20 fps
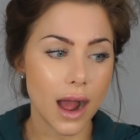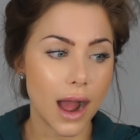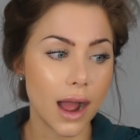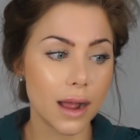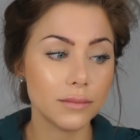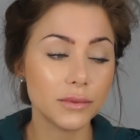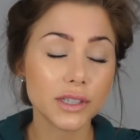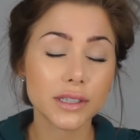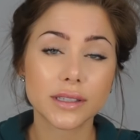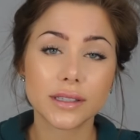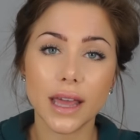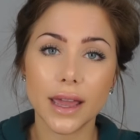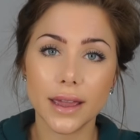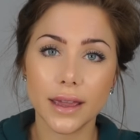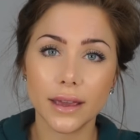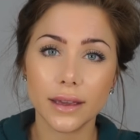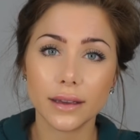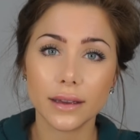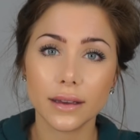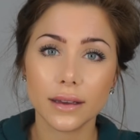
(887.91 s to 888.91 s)
I'm just
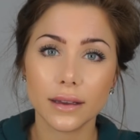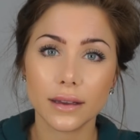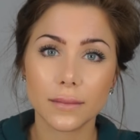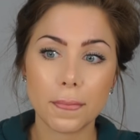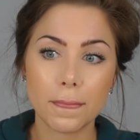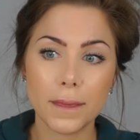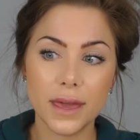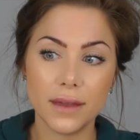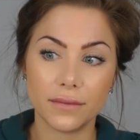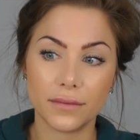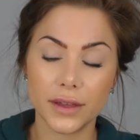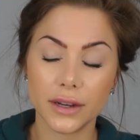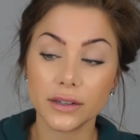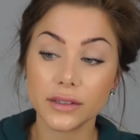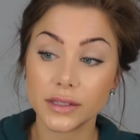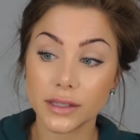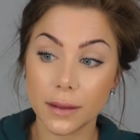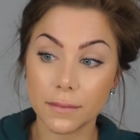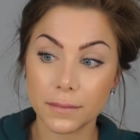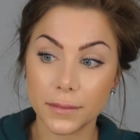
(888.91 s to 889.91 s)
saying if
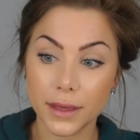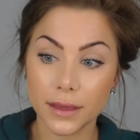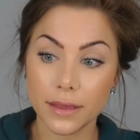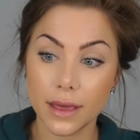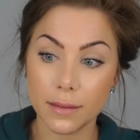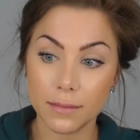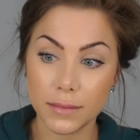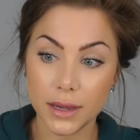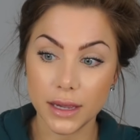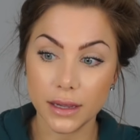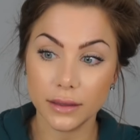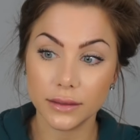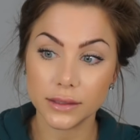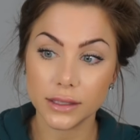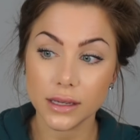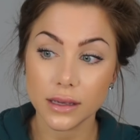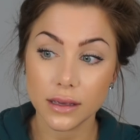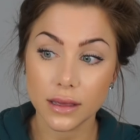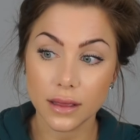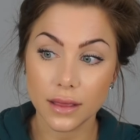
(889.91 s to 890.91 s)
there's something that means